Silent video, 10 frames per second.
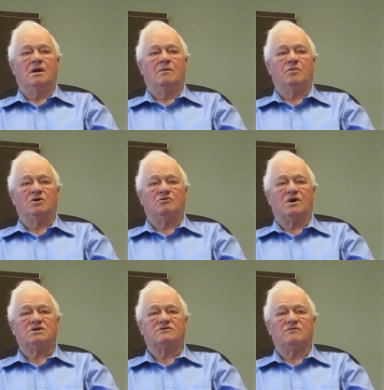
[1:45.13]
Upon
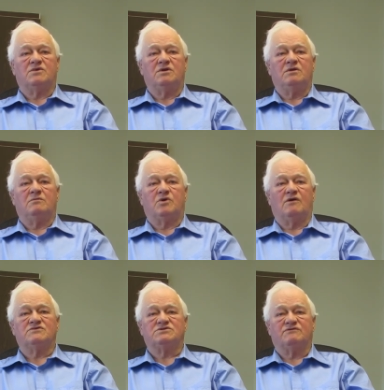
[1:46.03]
direction of the
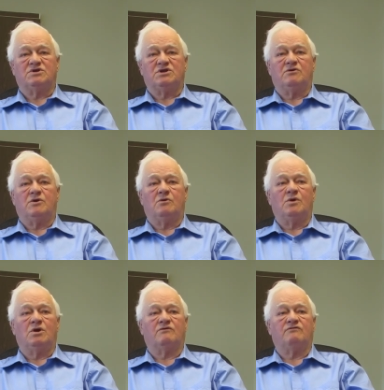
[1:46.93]
Province of Ontario,
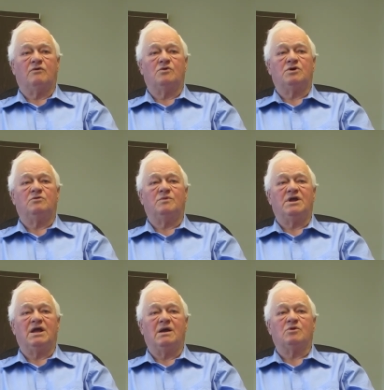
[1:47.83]
we look forward to
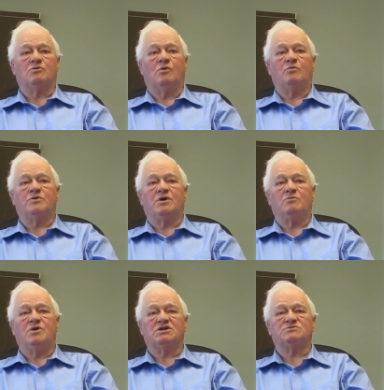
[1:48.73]
being able to open our
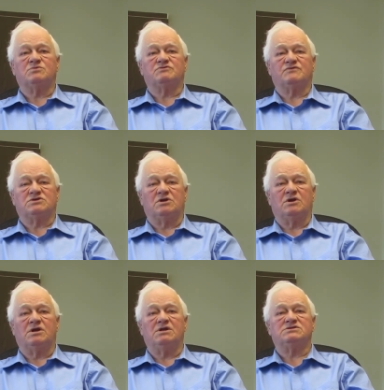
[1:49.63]
municipal
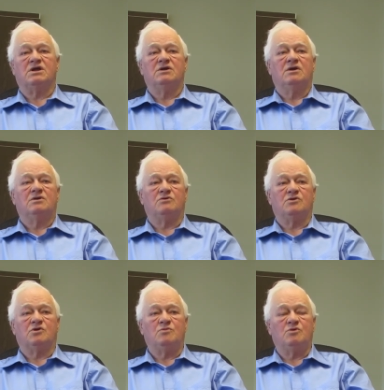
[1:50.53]
facilities to
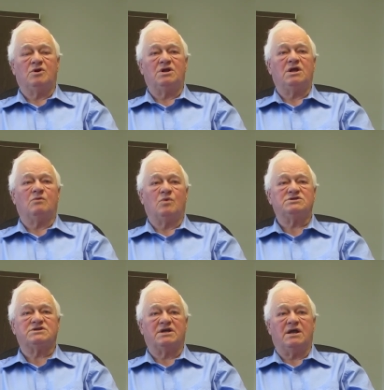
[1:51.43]
the community and
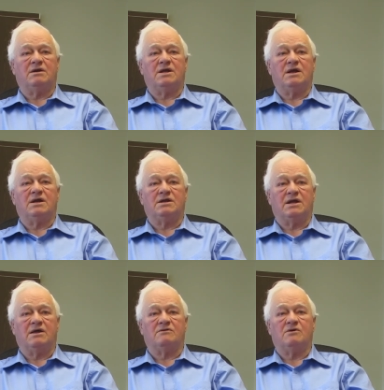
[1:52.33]
once again getting
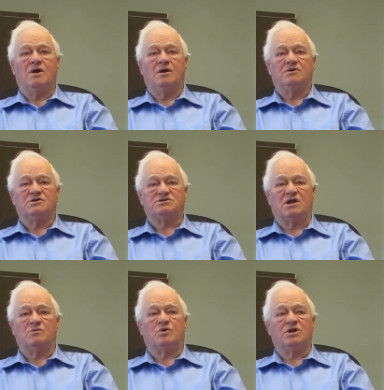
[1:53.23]
together to
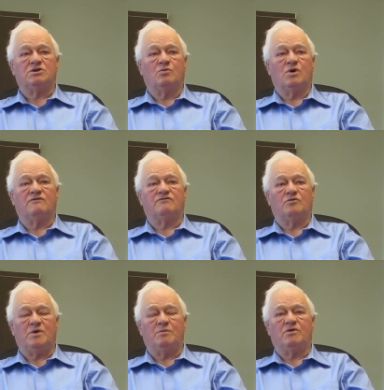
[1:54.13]
celebrate the
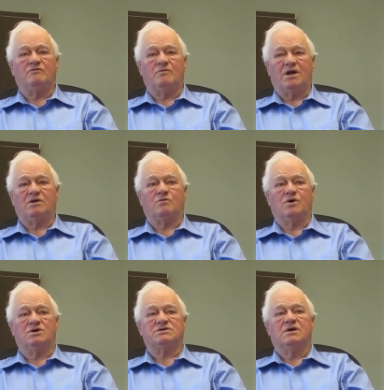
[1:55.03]
wonderful people of
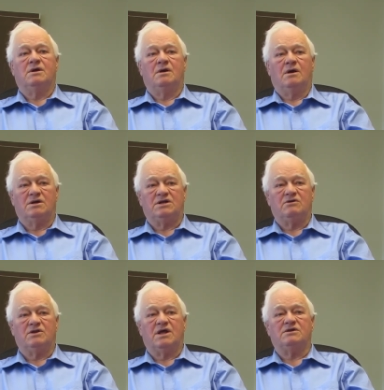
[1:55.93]
Manitouwadge.
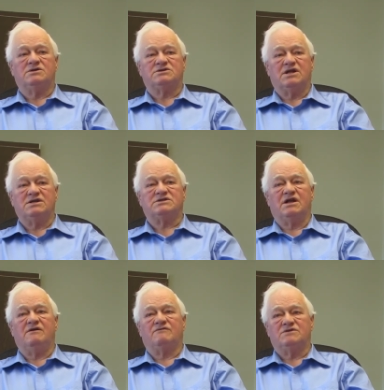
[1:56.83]
Until then, stay
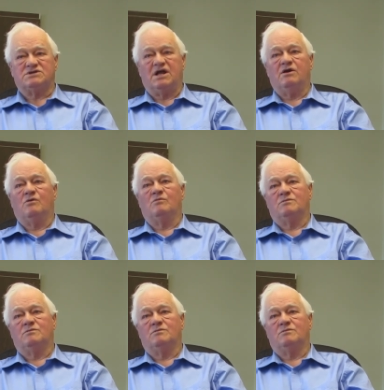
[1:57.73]
safe and stay home.